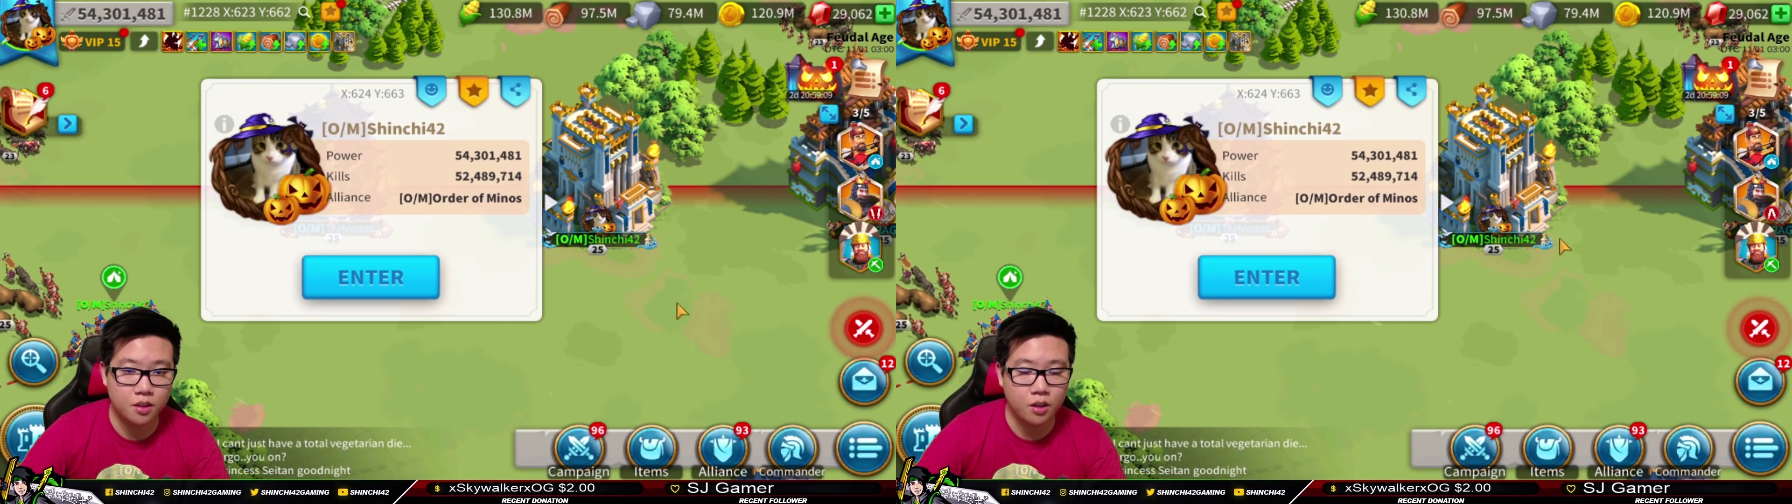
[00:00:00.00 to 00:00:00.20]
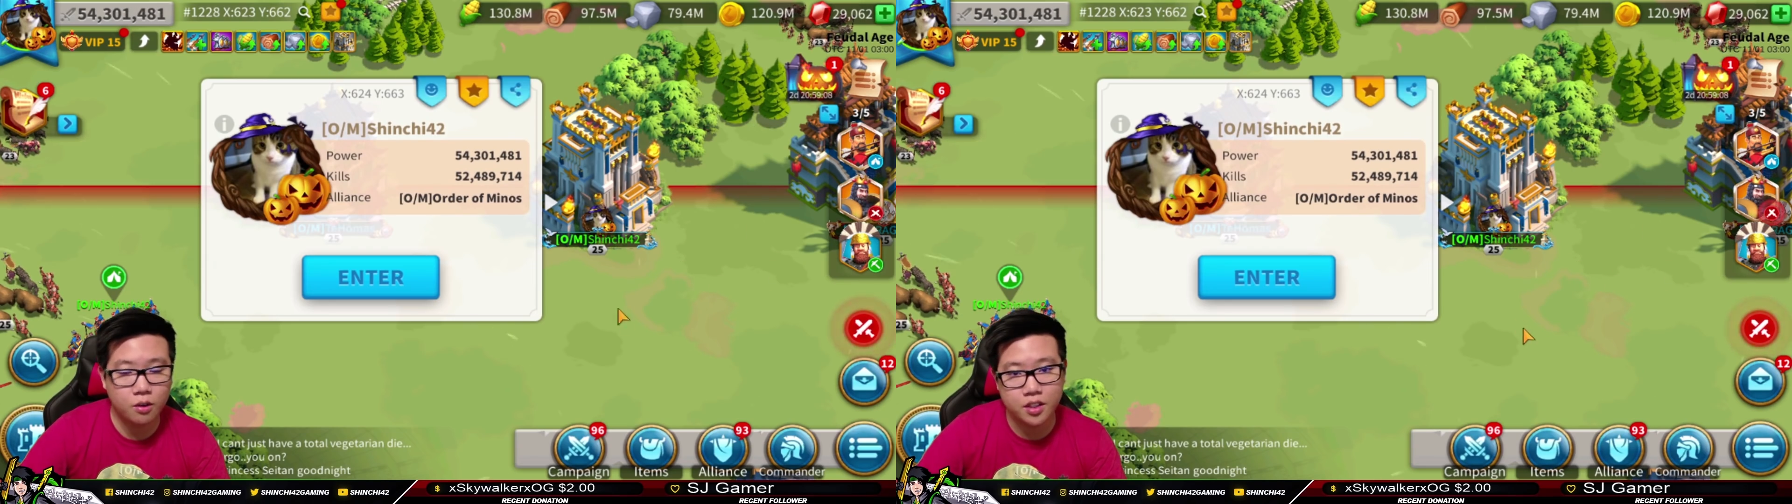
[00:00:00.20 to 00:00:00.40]

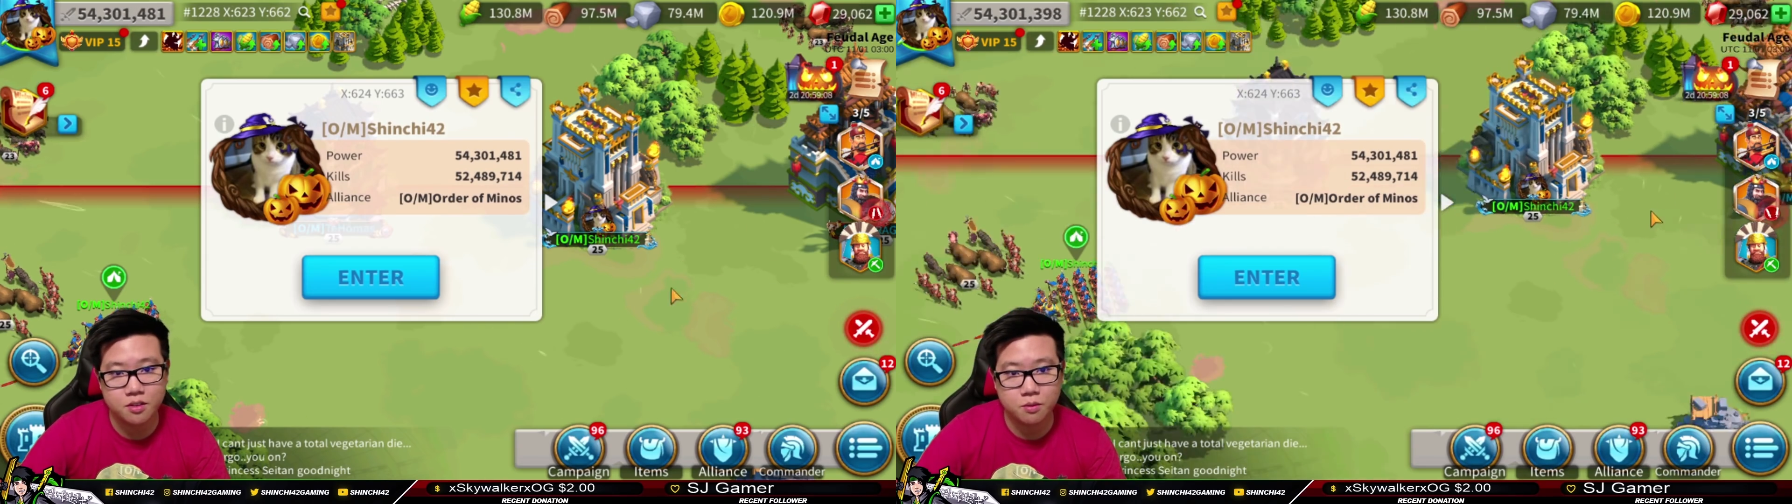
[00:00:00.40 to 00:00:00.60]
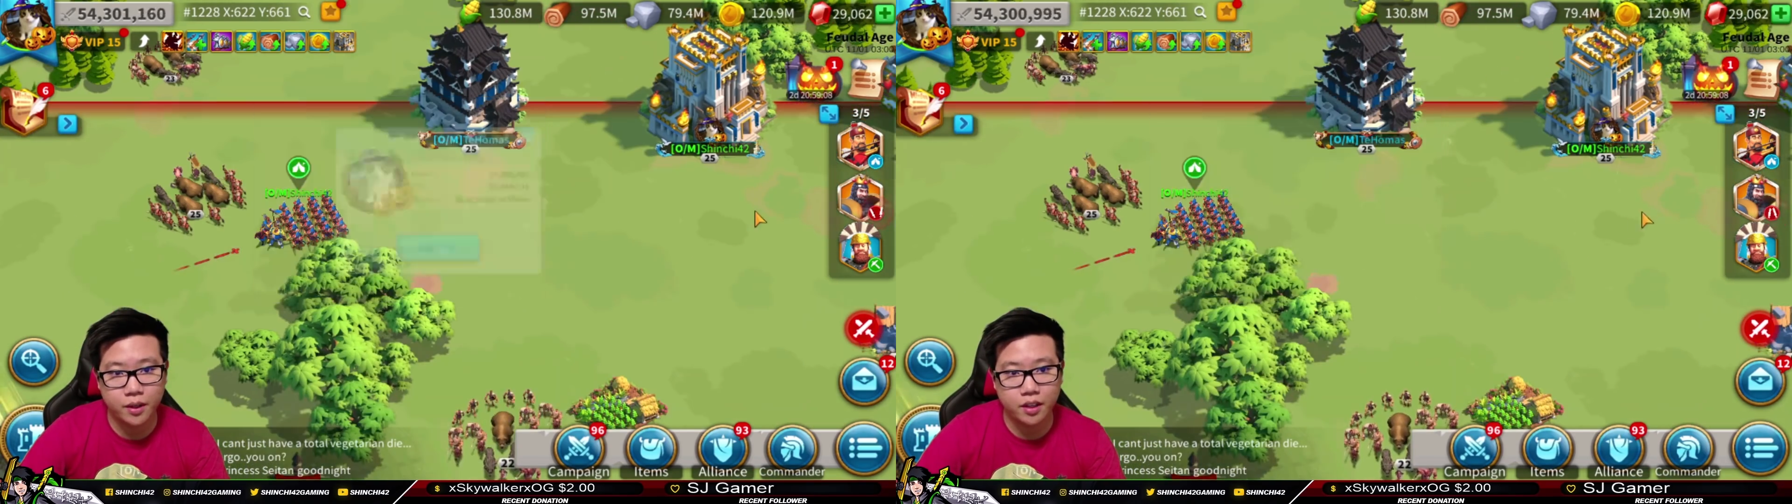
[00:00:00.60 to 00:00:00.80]
Oh,
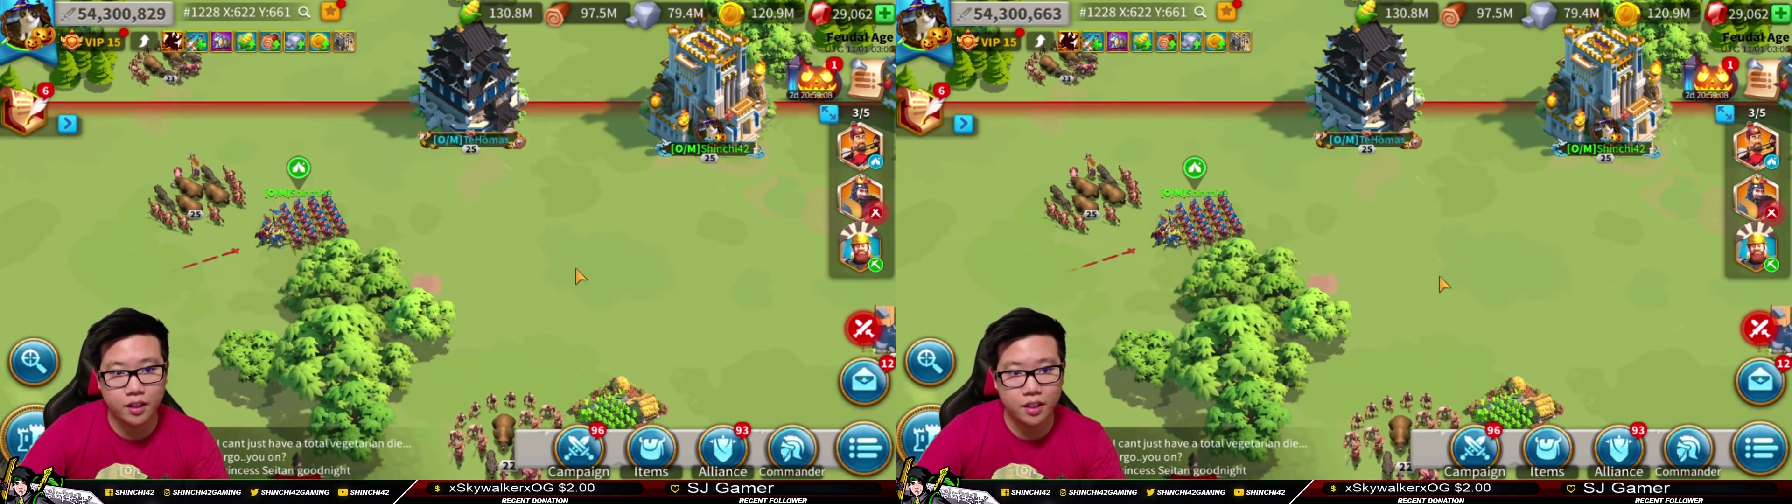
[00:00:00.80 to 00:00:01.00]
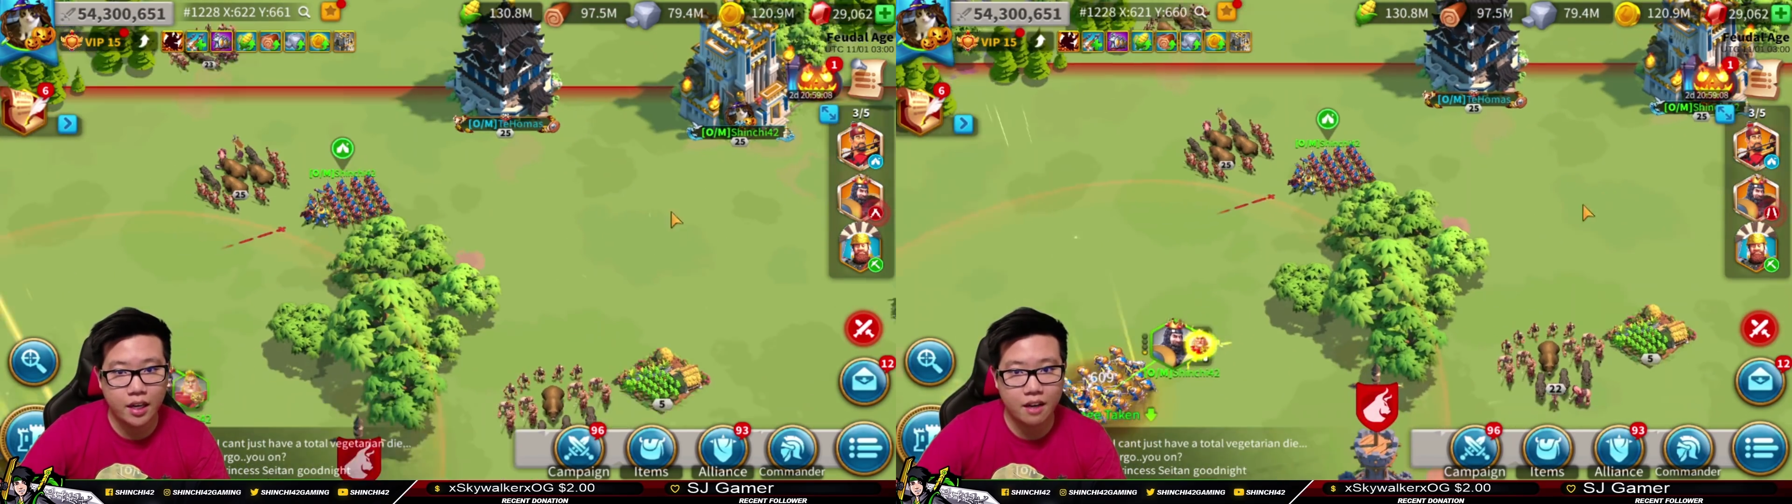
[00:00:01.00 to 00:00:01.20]
this... I
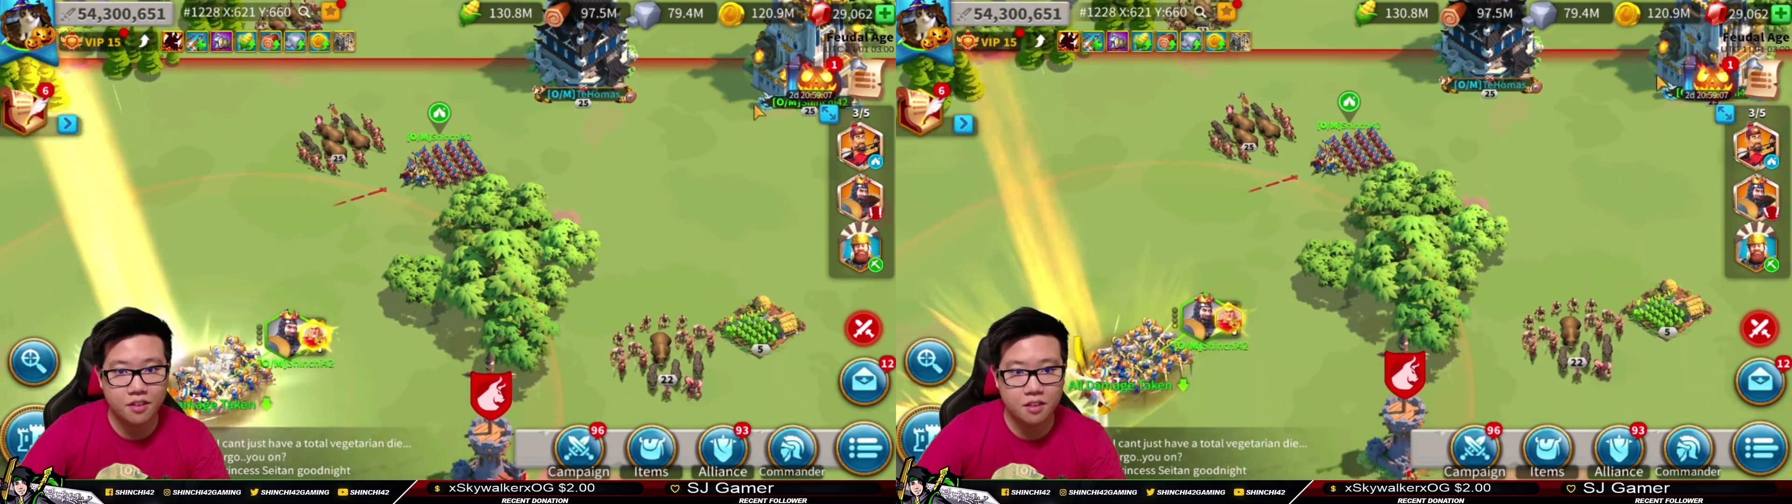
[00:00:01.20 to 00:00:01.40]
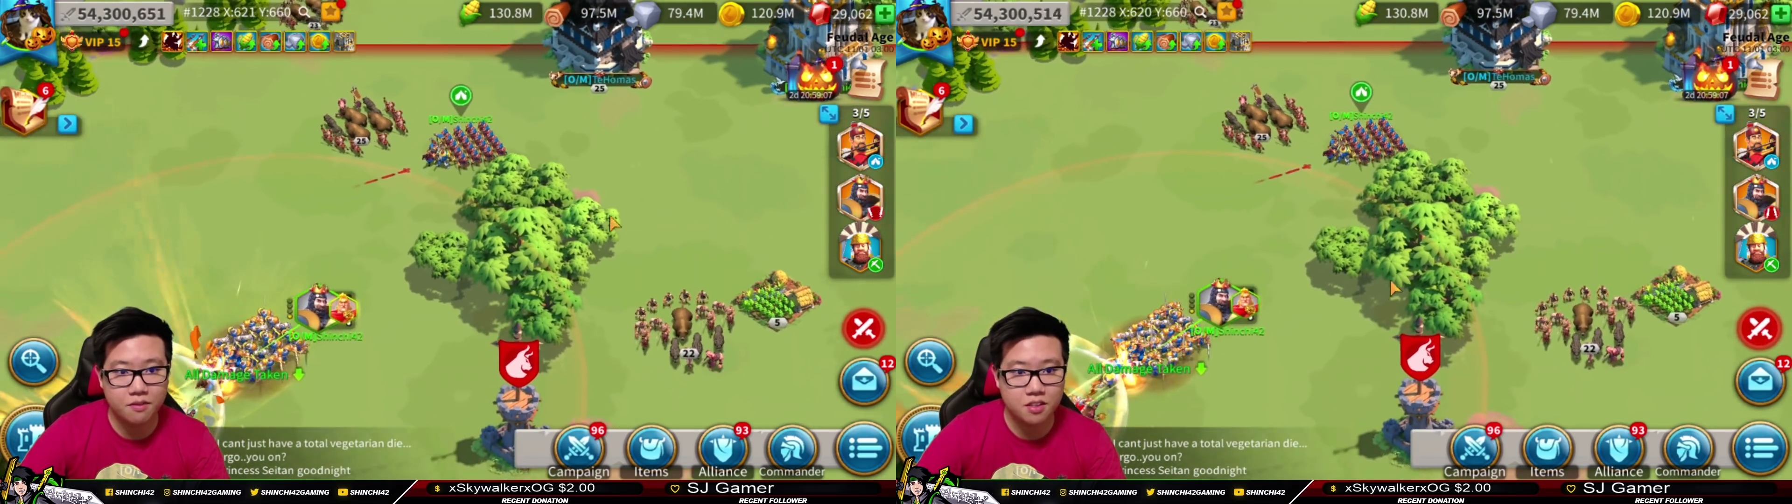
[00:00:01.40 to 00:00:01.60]
think I have
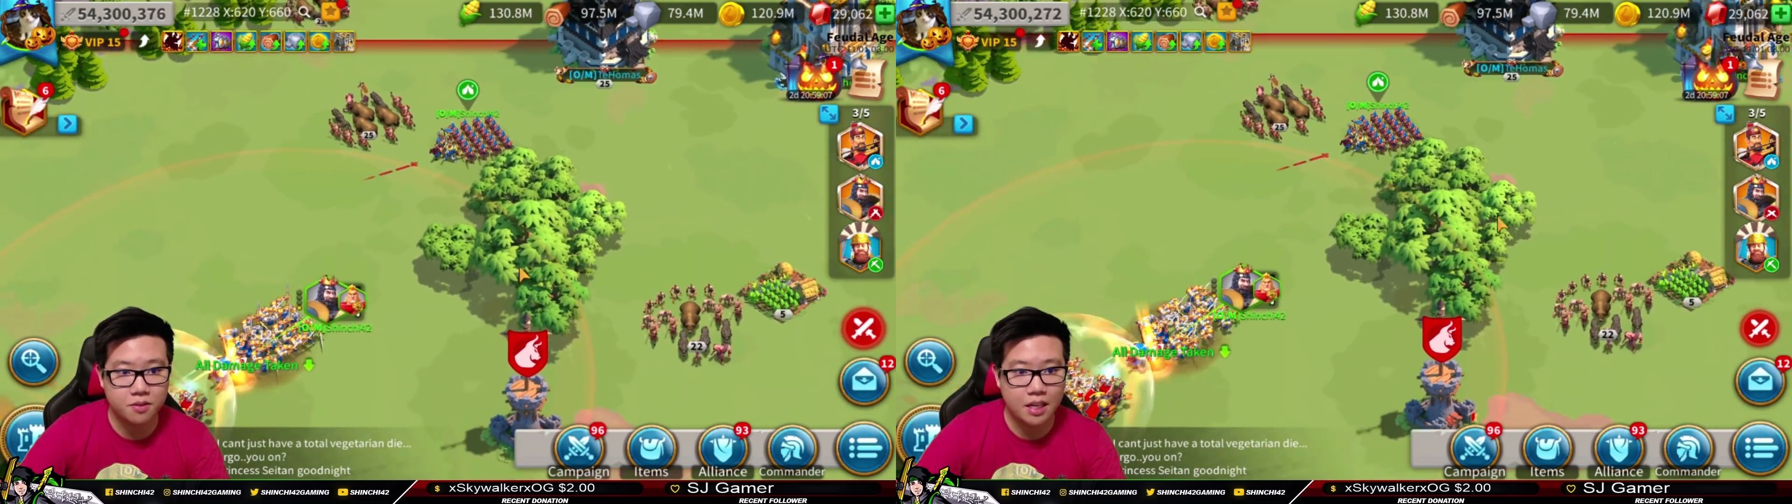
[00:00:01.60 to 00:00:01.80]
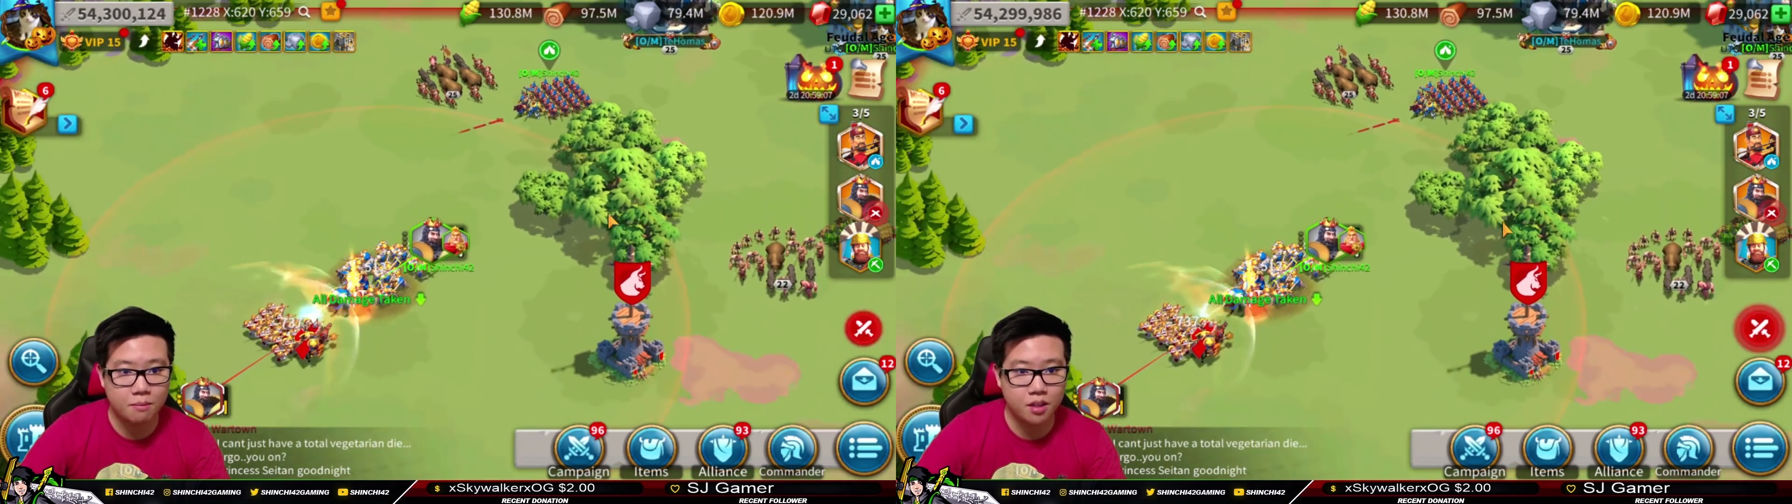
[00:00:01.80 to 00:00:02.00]
defense
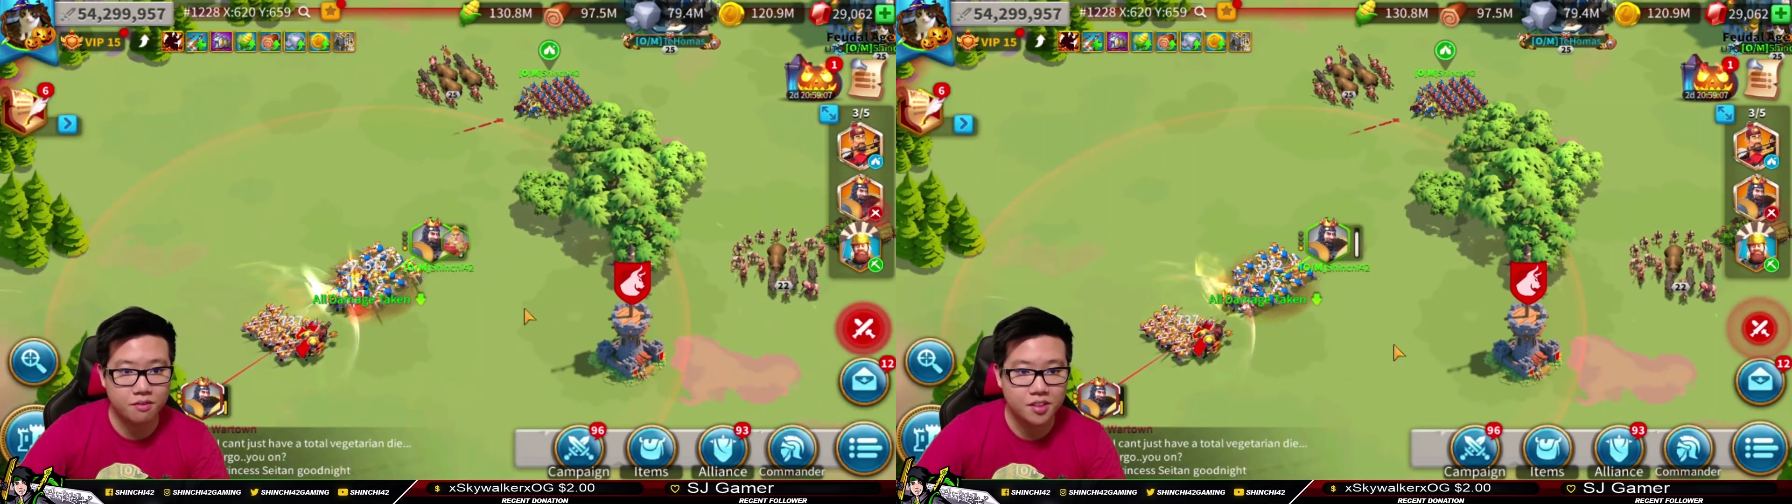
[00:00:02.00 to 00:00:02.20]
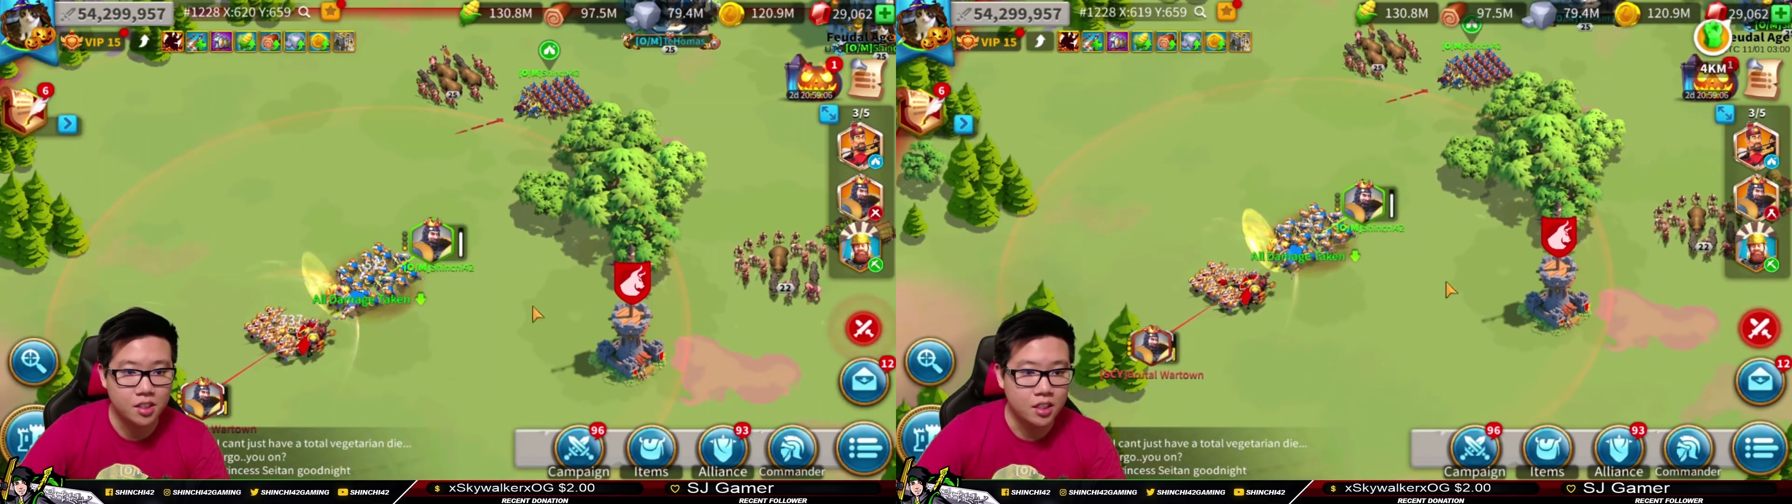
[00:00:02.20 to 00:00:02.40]
for that buff.